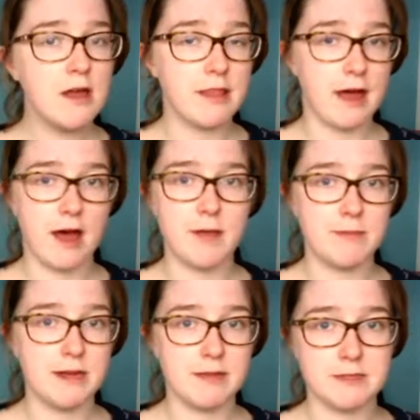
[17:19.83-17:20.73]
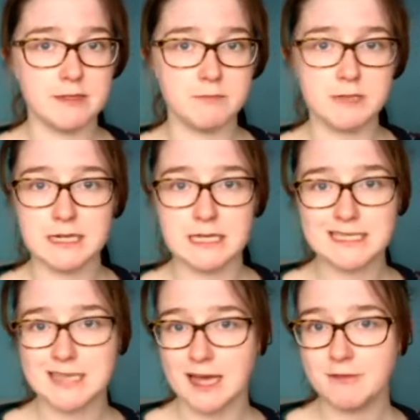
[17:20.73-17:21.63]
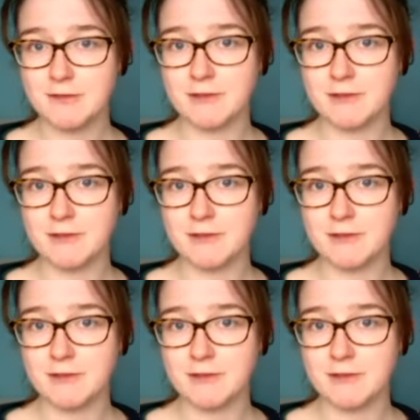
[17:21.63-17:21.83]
that I believe is completely safe